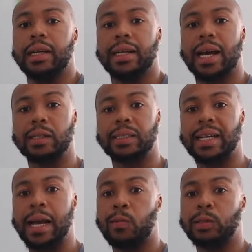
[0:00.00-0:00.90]
Now
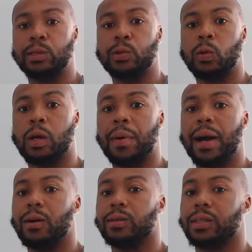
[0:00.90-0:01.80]
today I want to talk
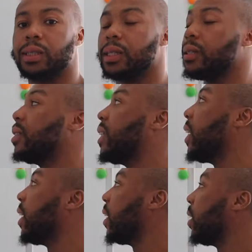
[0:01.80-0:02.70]
about
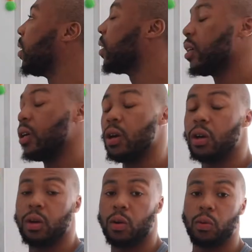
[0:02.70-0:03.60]
dealing
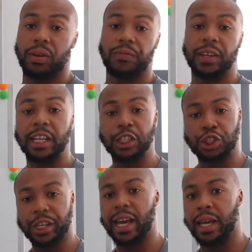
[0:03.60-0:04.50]
with feeling
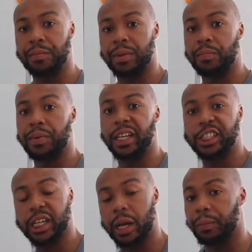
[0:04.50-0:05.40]
shame and being
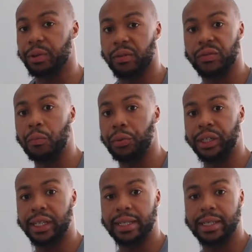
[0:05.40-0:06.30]
ashamed of your
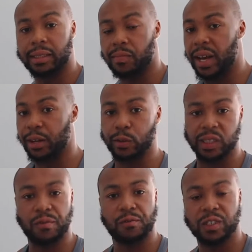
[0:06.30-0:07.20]
body as a man who
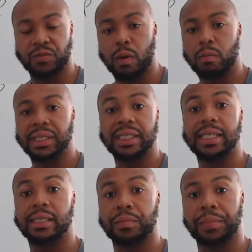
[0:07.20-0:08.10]
suffers from
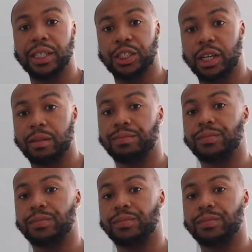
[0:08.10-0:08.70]
steatopygia,